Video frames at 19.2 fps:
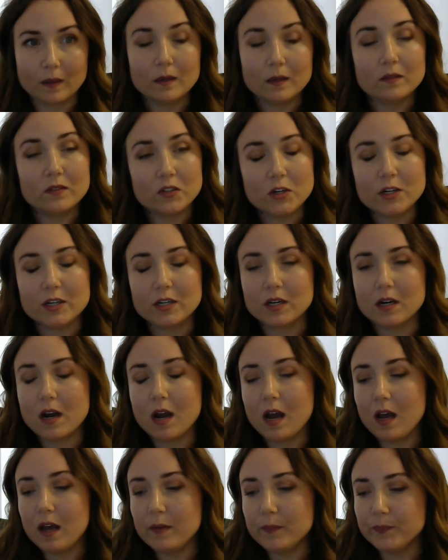Sure.
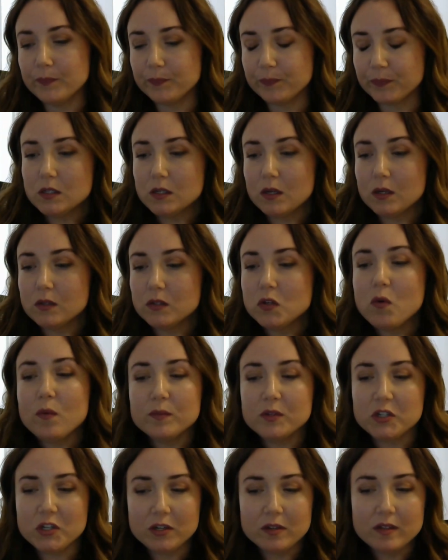So I'm
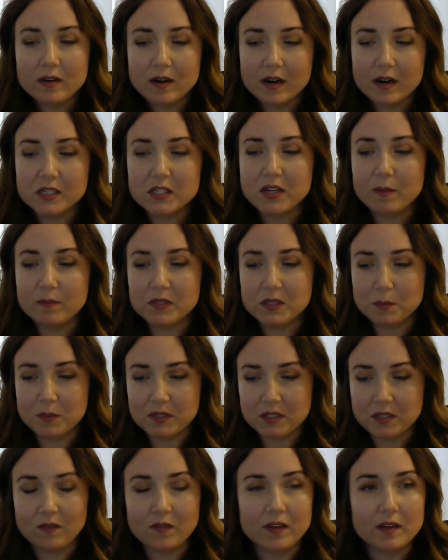sure there are some
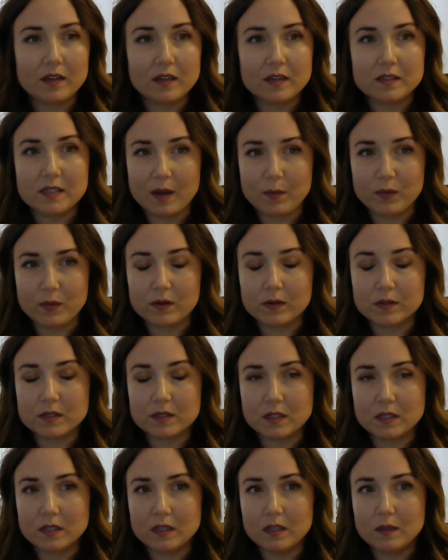specific
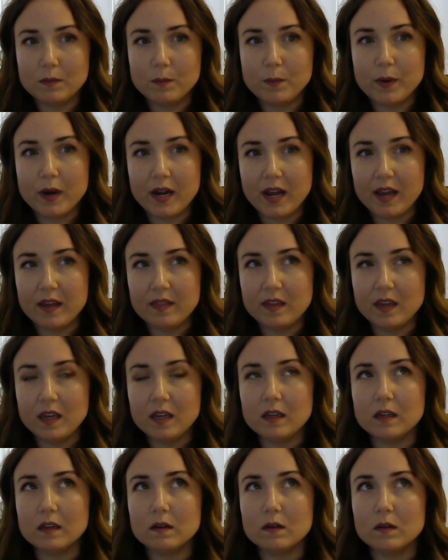examples, but I
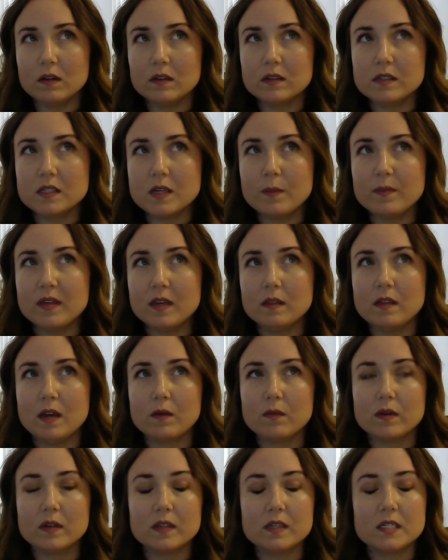think something
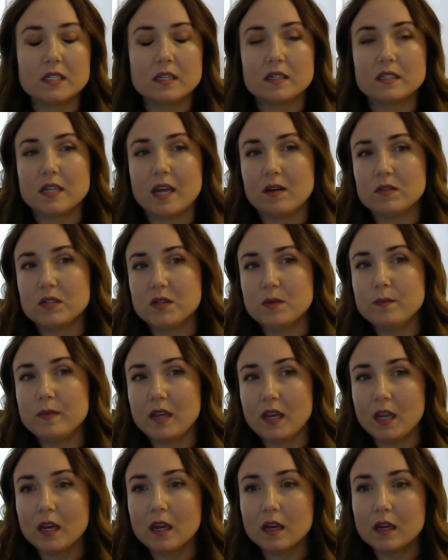that really sticks out to
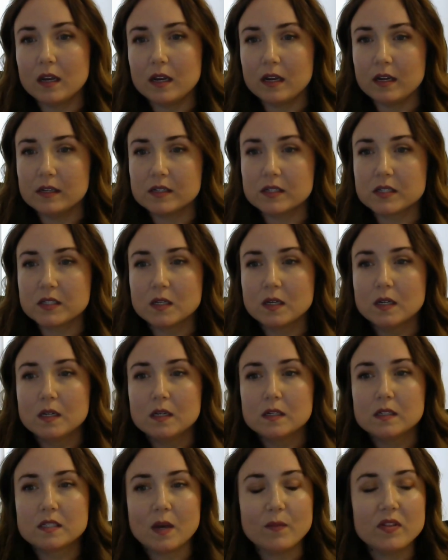me is
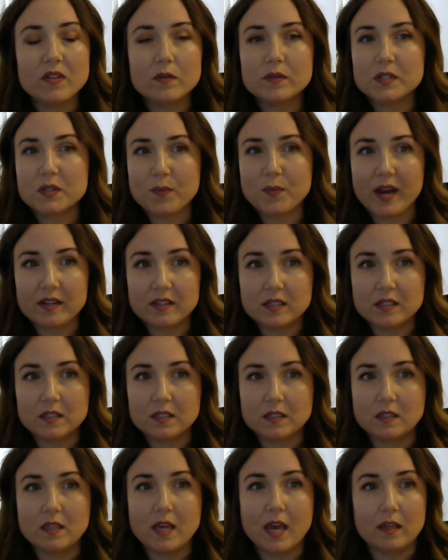some of the
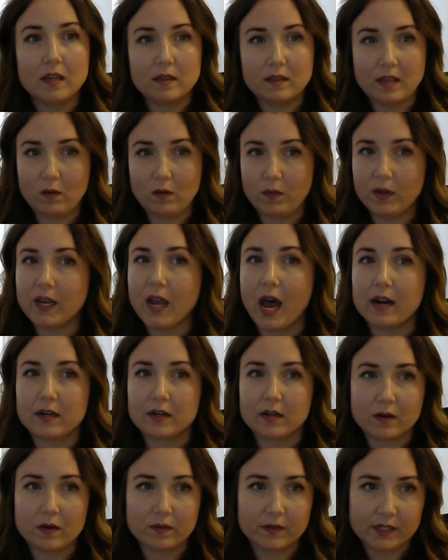responses that we got
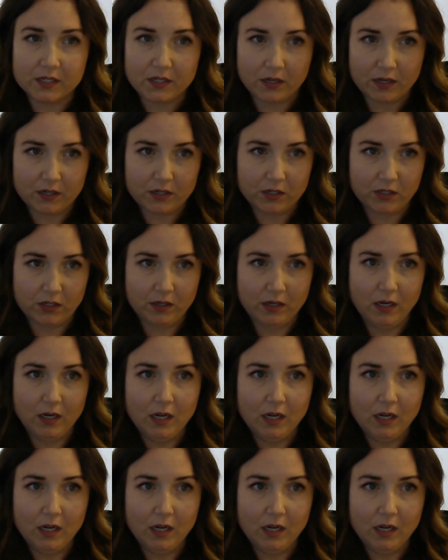in our research.